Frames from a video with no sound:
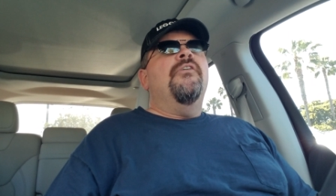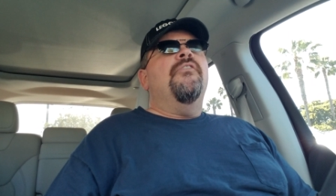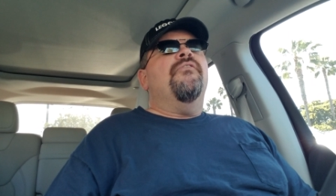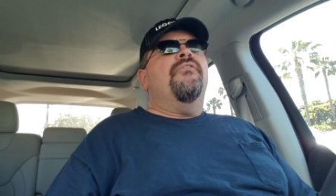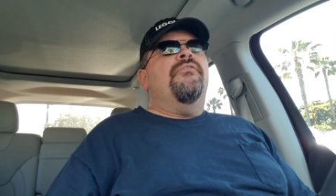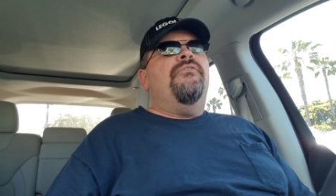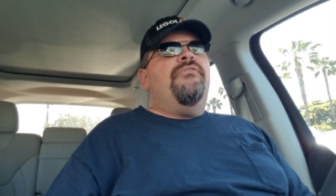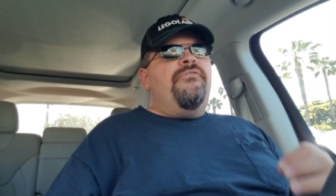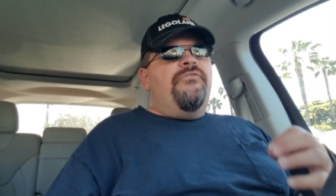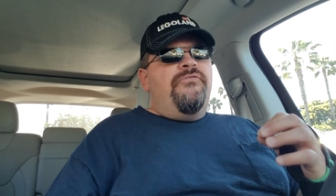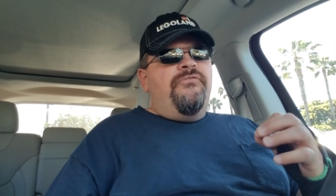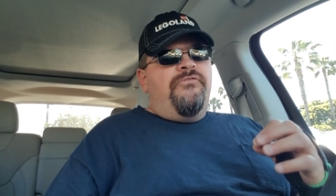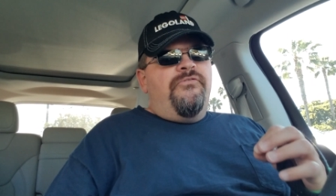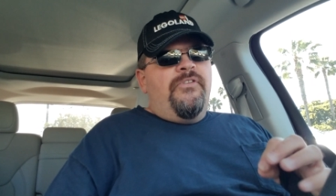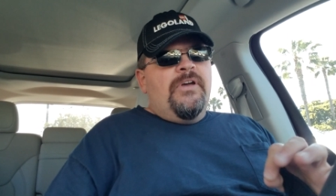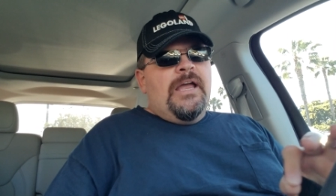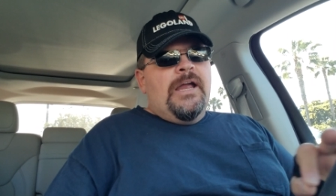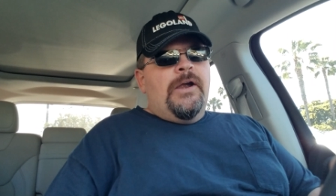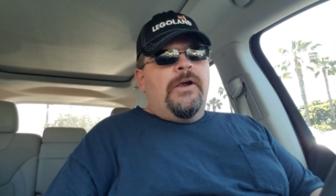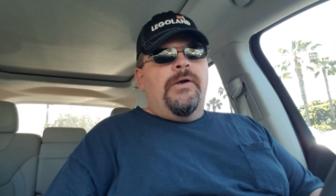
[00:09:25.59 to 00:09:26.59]

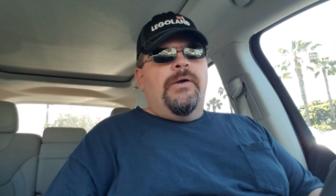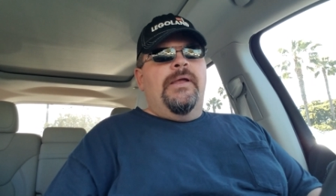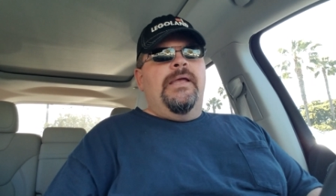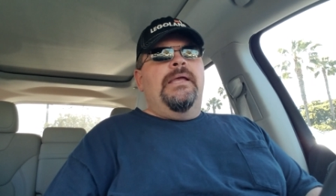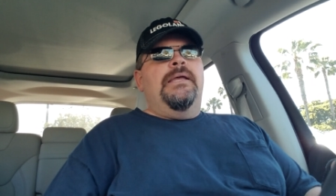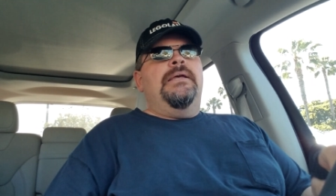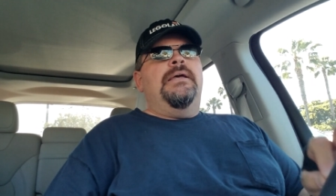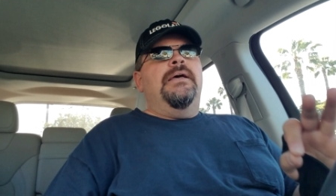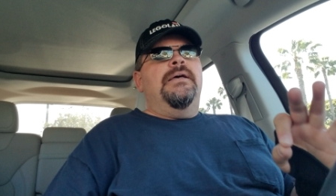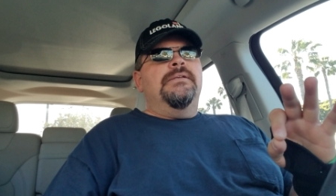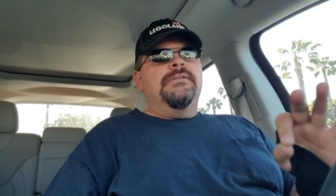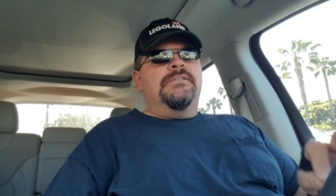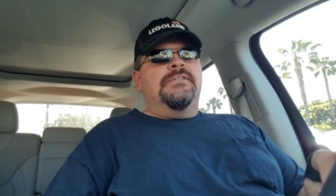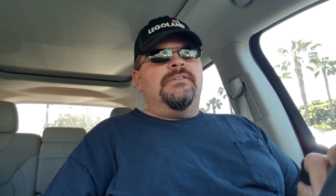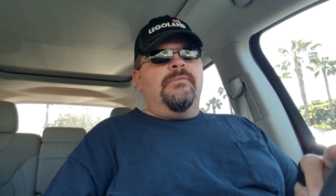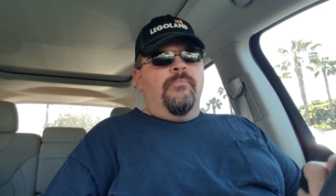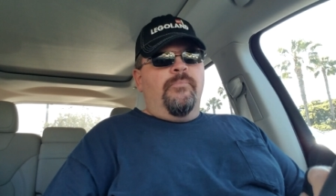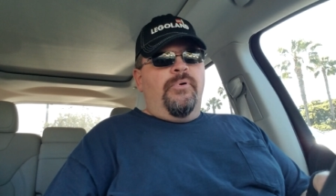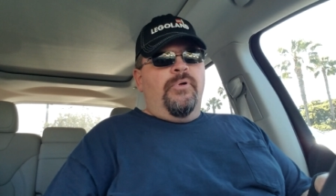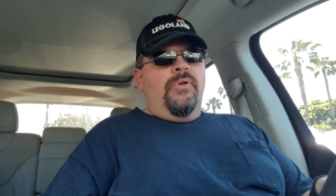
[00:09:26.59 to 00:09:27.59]
very
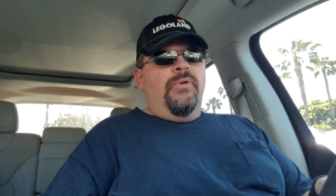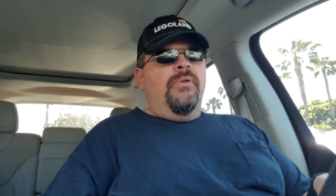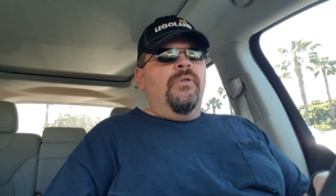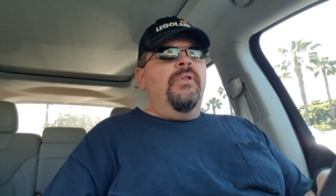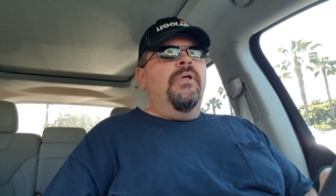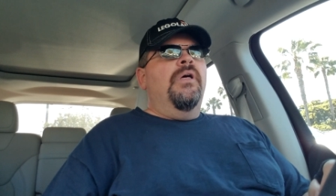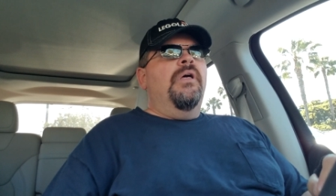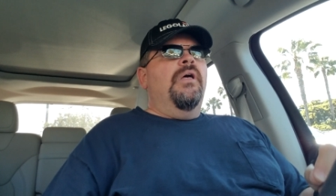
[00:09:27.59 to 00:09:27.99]
simple.